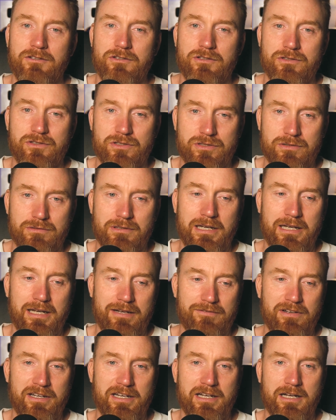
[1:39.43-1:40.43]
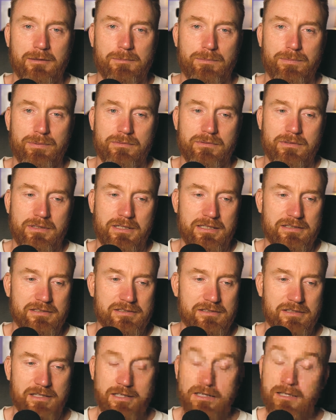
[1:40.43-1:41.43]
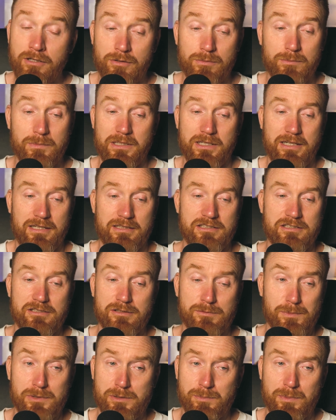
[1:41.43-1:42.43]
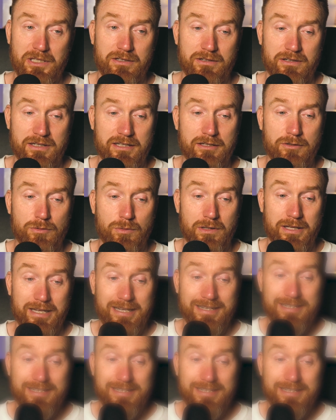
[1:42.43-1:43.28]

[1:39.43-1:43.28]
to truly leveling up as a human and as a speaker. And I call that